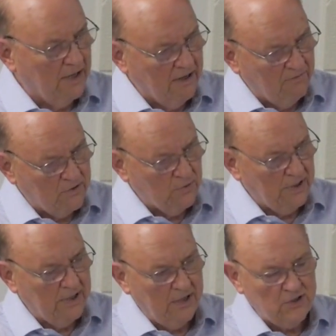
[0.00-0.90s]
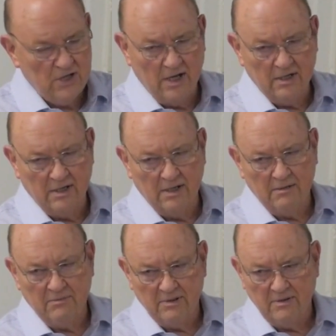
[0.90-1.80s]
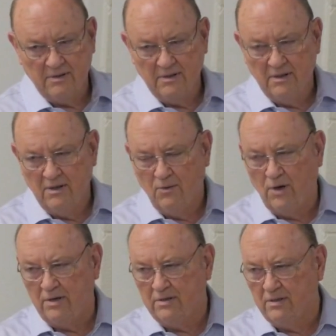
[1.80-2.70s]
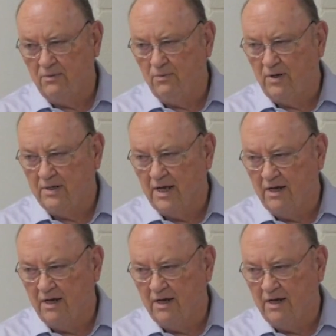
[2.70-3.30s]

I have a 20 gauge shotgun. Tell me